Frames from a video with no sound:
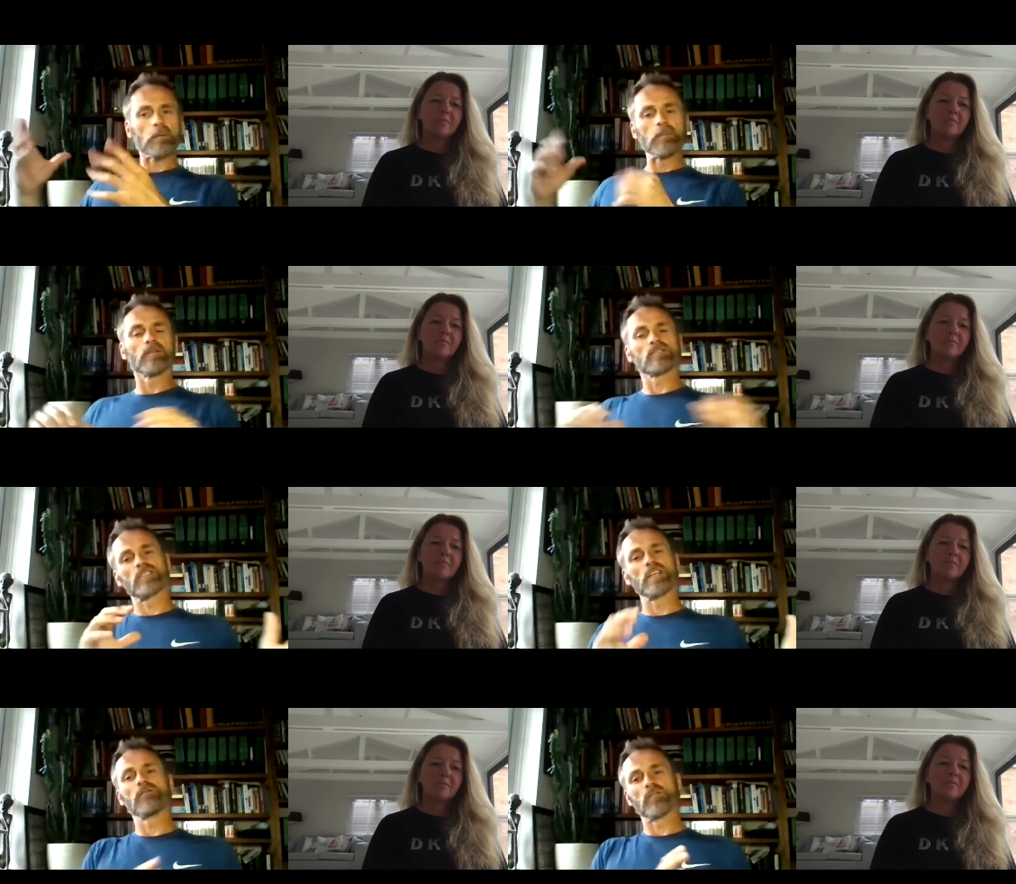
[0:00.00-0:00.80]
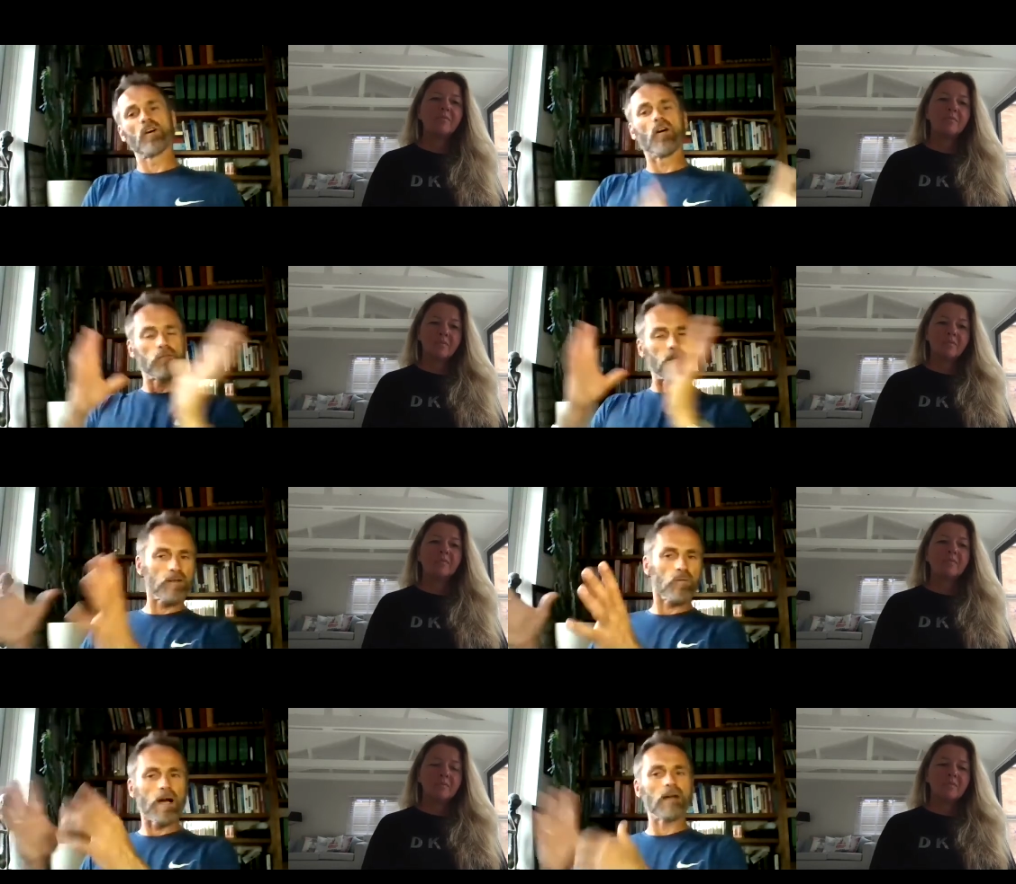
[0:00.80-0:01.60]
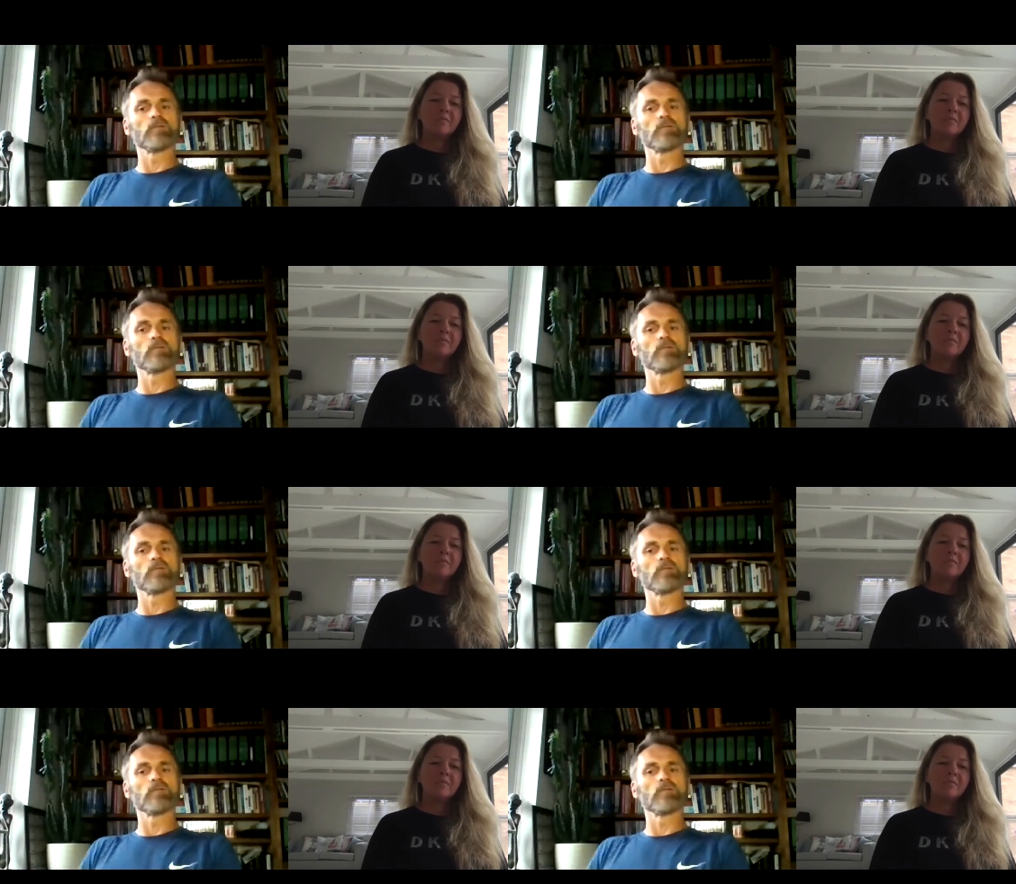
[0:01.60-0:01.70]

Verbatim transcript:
Speaker 1: positive you've got to find a way of